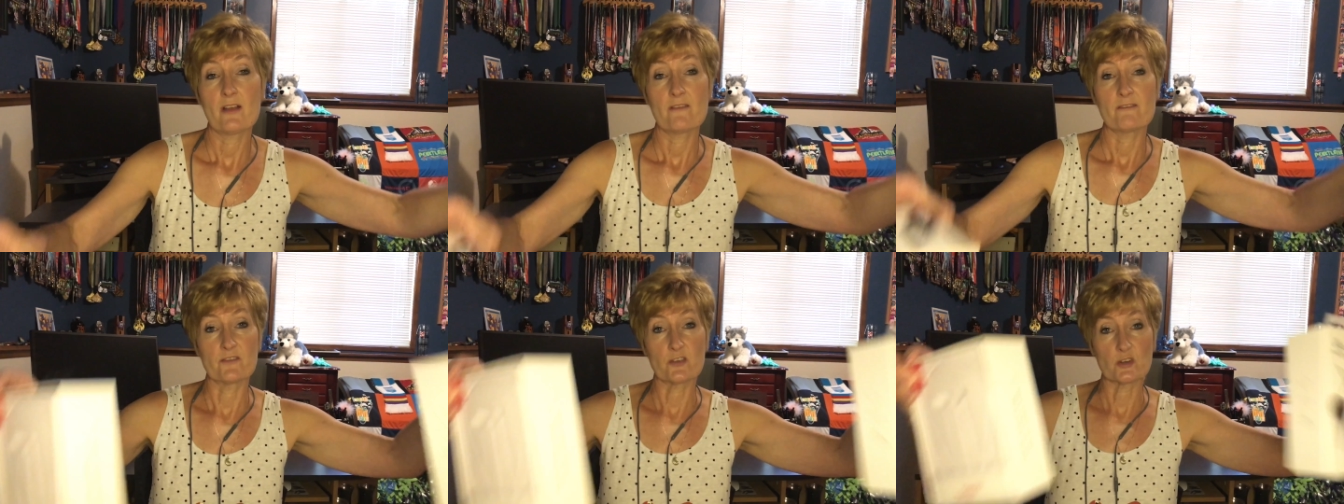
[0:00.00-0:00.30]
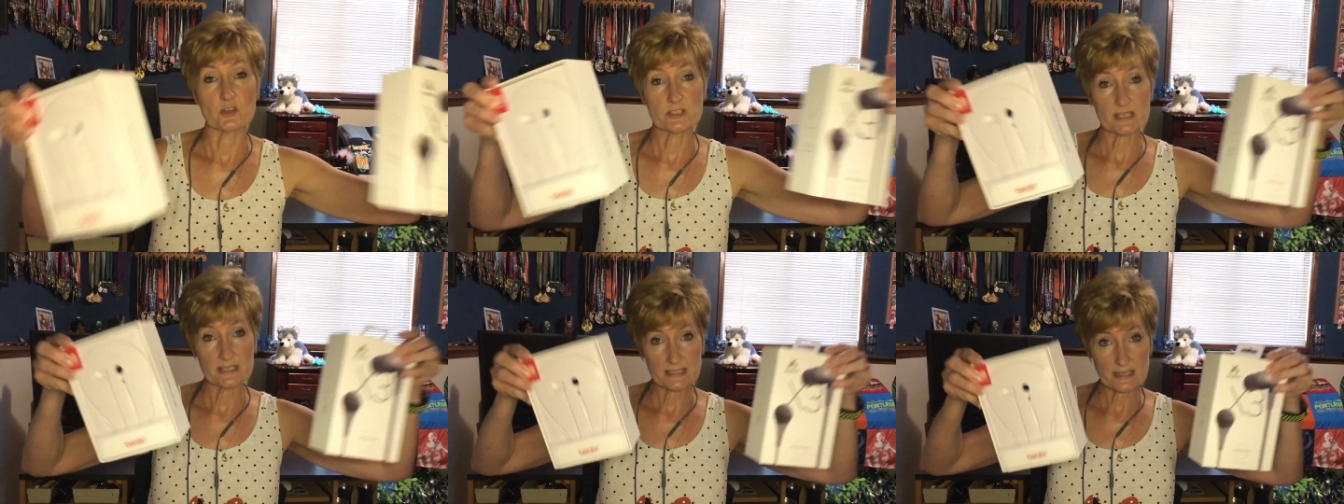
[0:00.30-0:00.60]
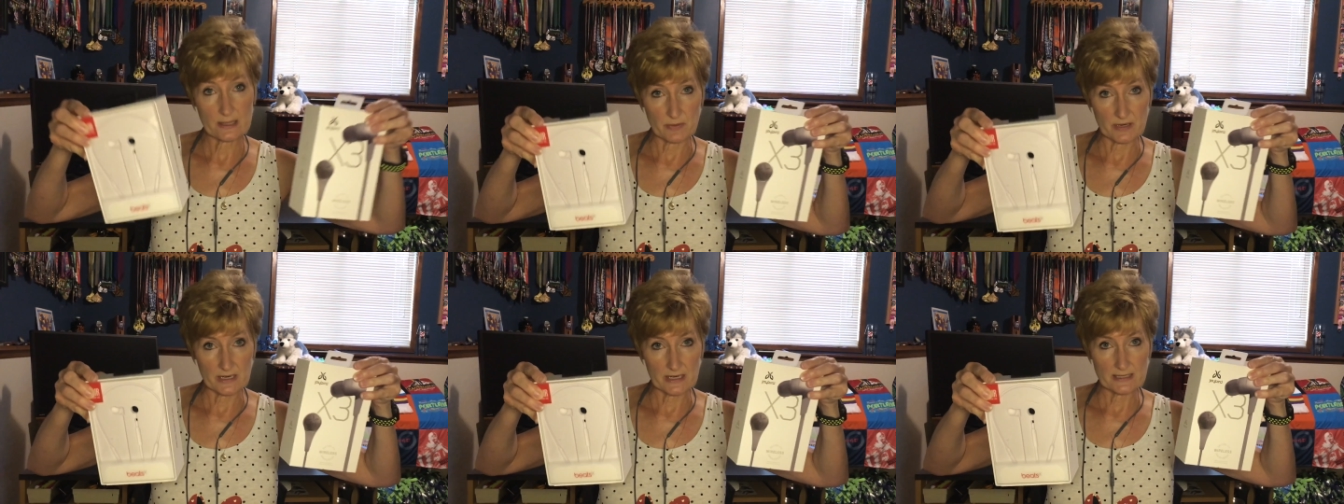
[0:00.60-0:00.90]
versus
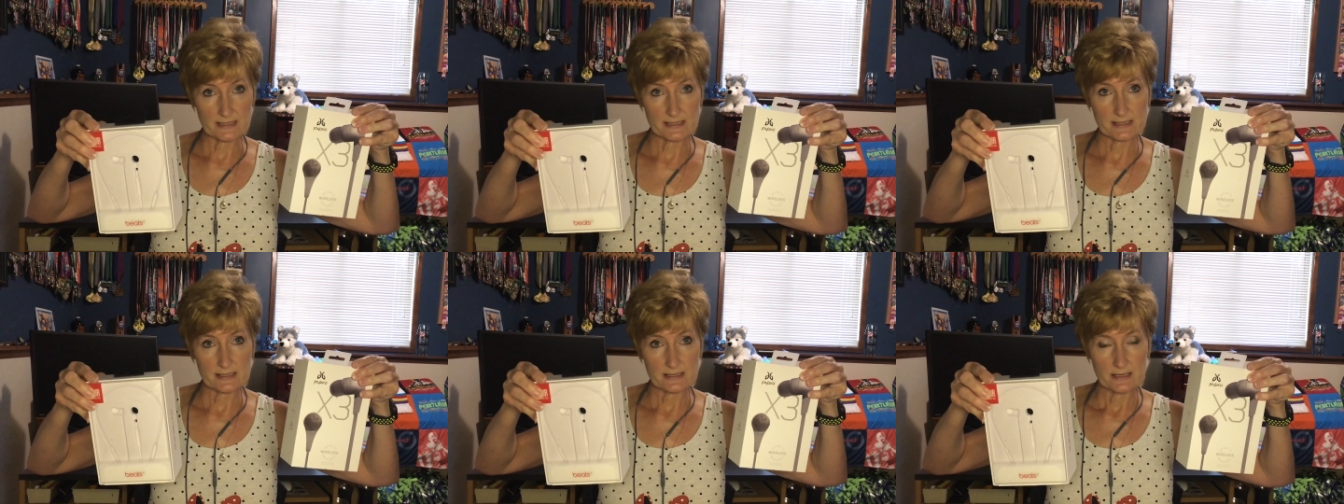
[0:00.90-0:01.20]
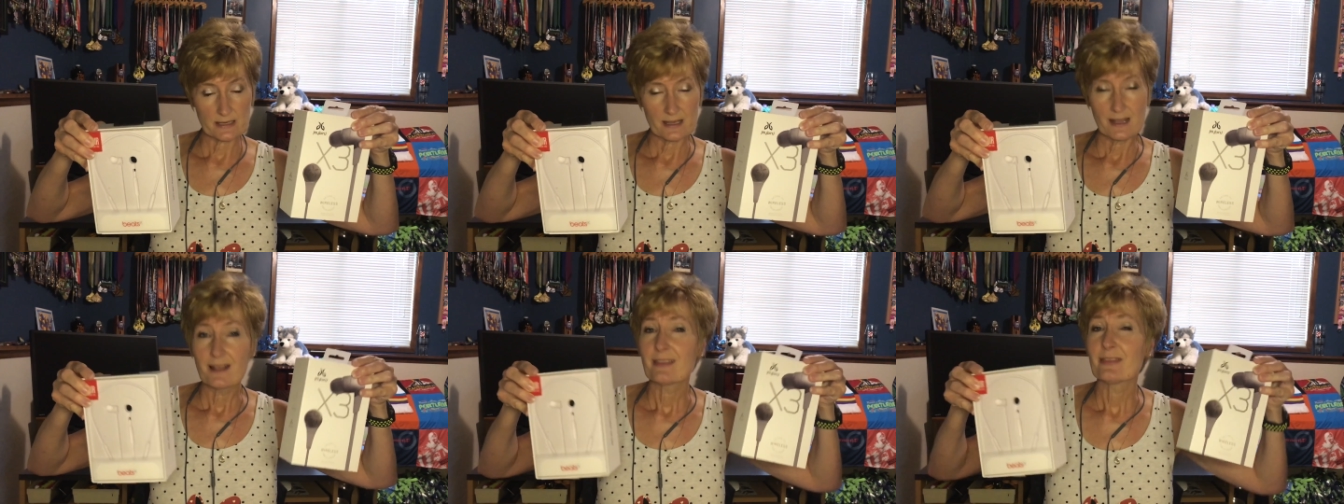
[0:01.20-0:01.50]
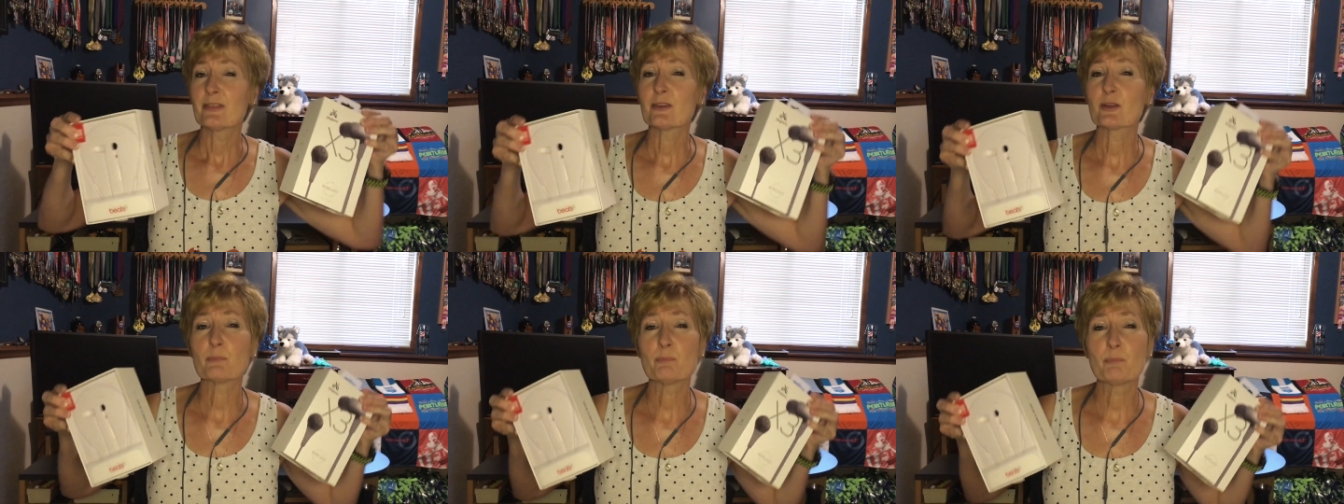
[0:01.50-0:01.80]
the Beats.
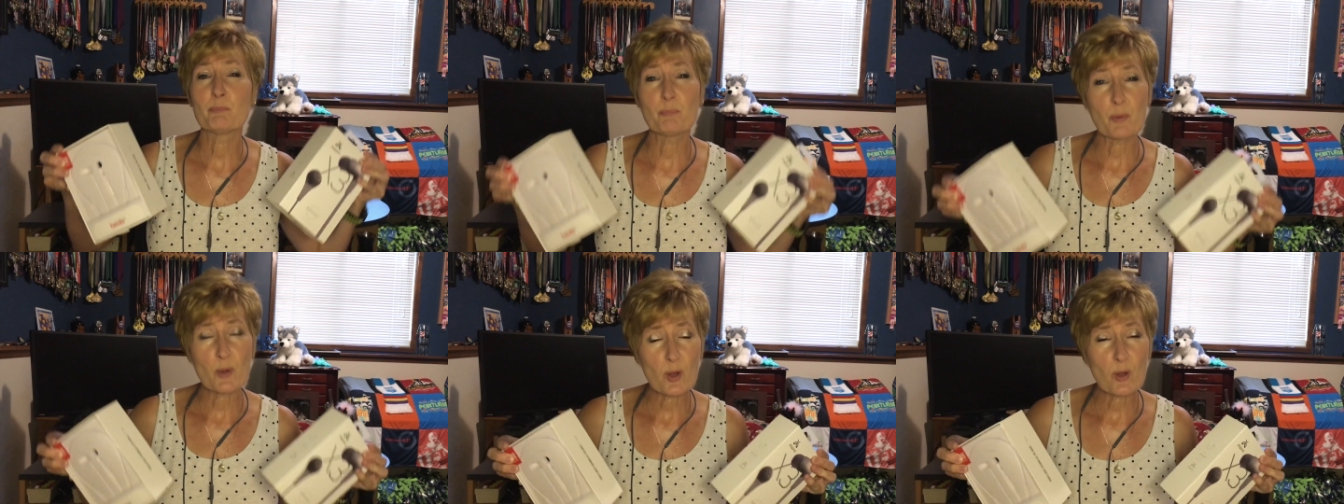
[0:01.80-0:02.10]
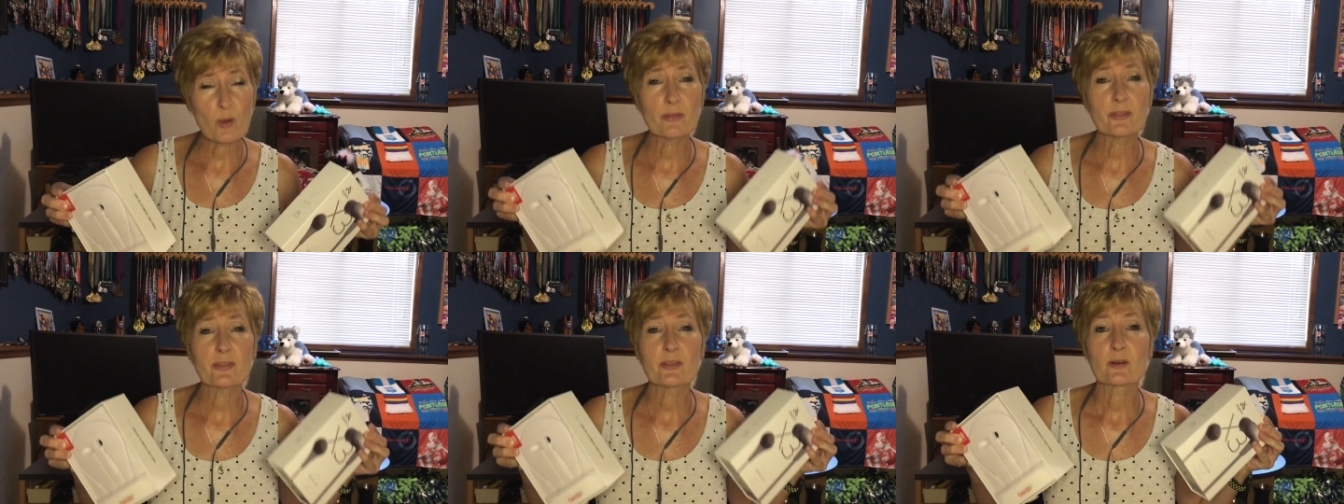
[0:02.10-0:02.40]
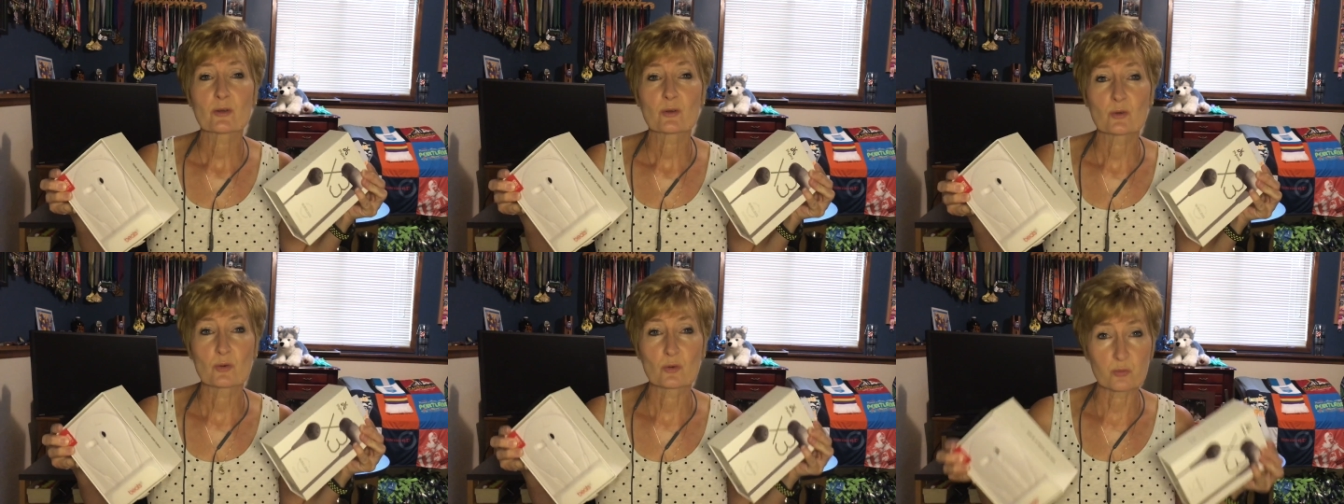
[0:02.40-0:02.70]
They're both
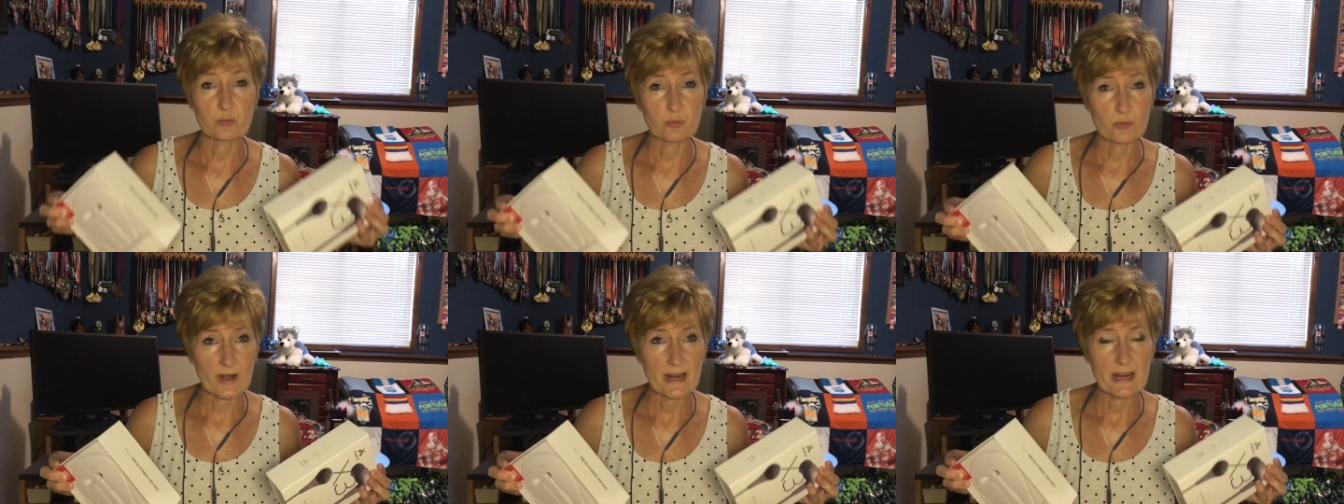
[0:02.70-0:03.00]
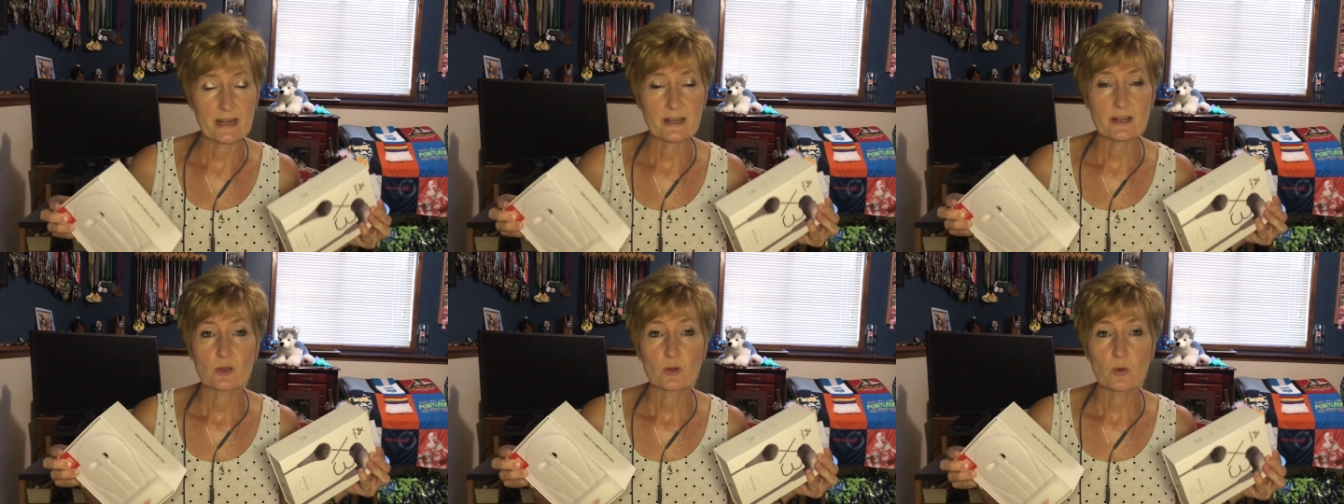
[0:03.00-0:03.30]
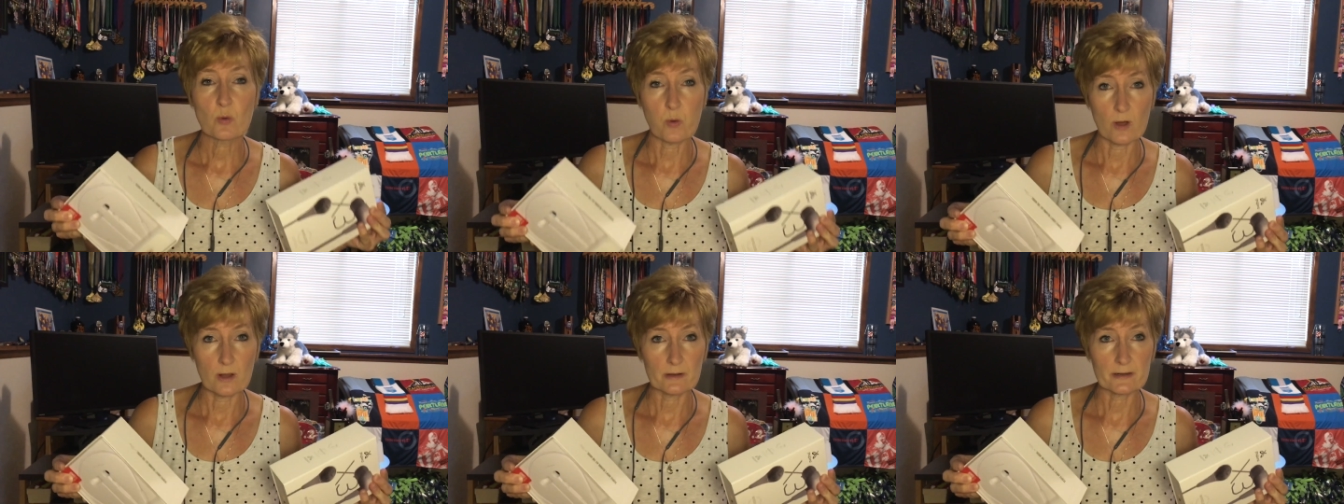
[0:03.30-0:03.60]
great
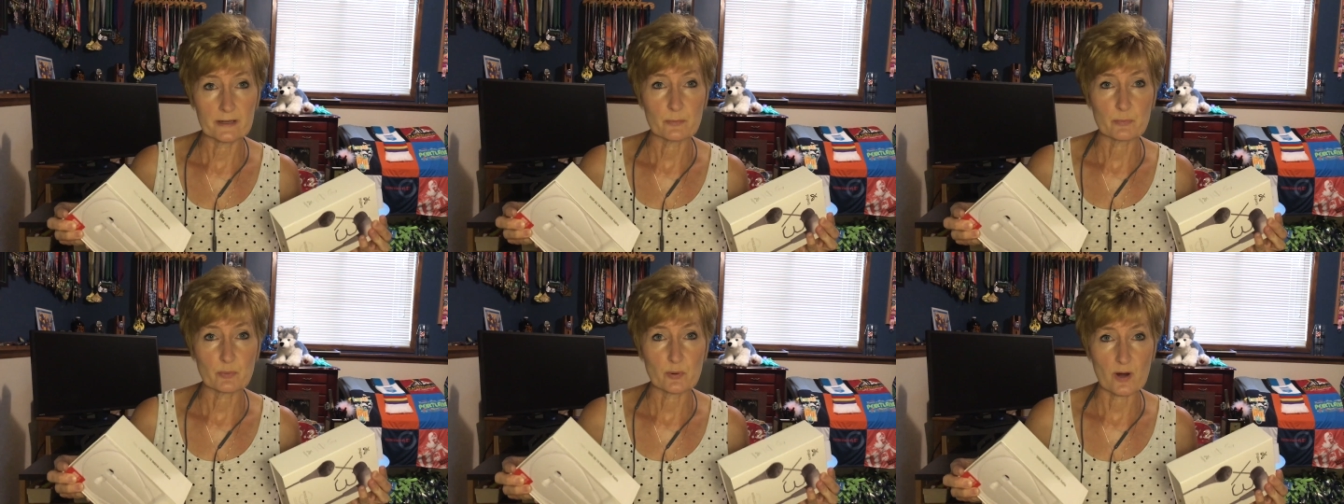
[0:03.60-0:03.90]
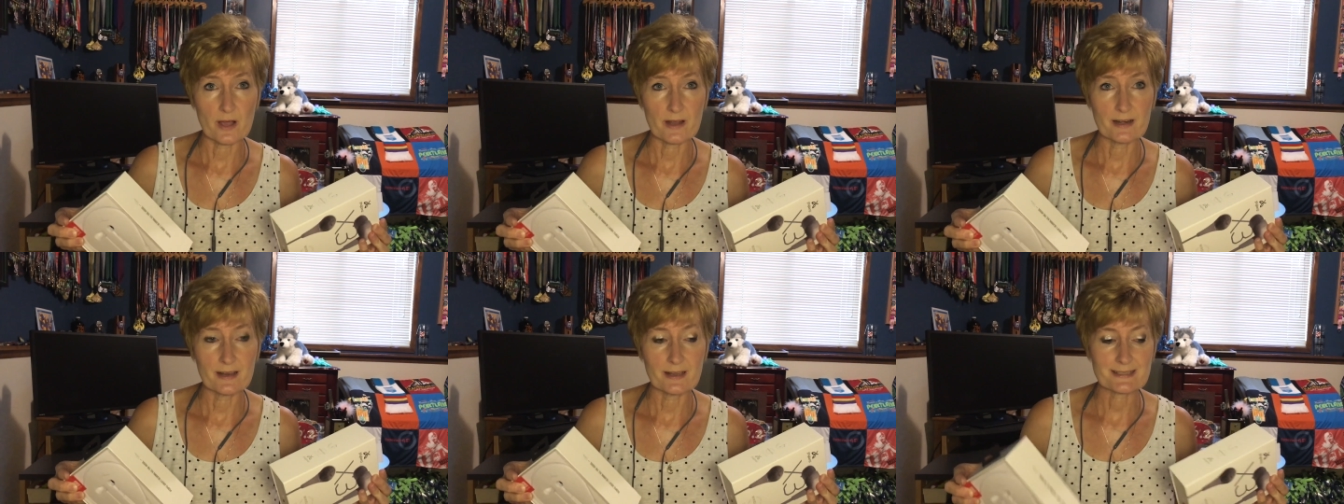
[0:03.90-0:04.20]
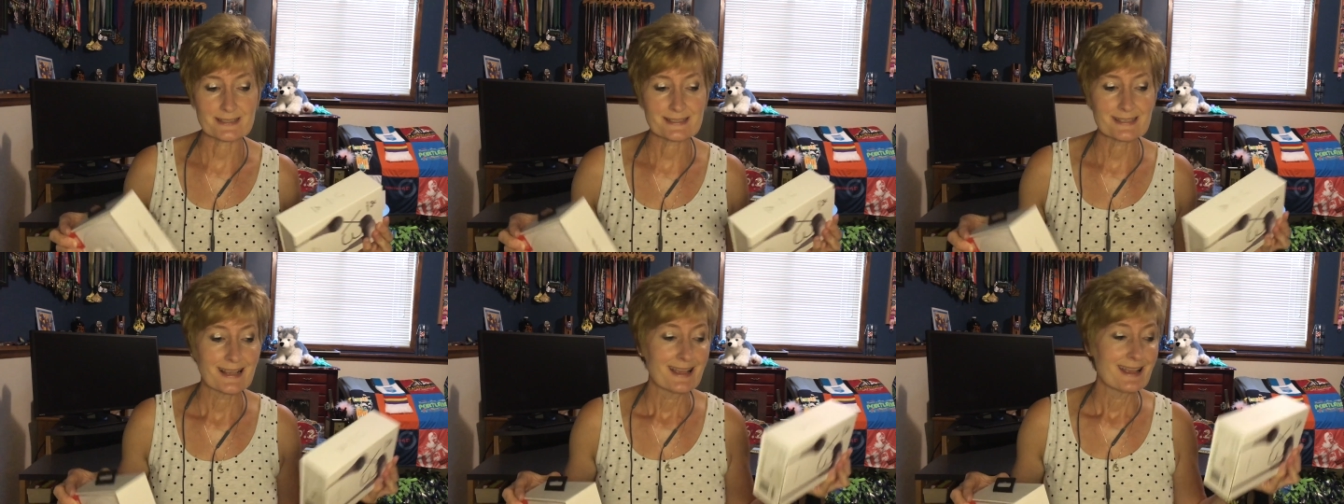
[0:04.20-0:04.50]
quality
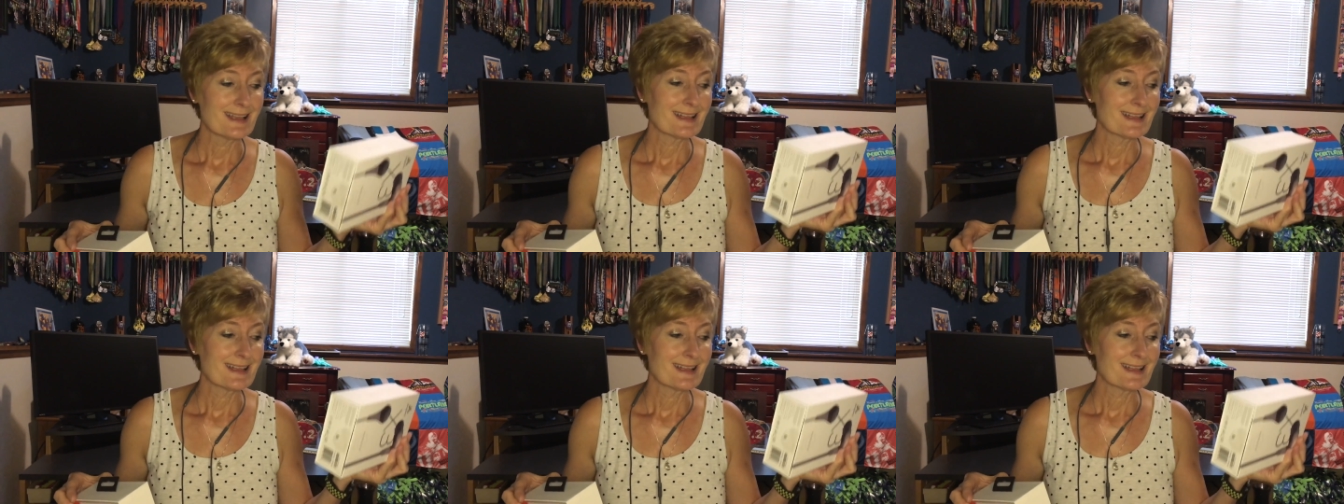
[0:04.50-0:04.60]
products.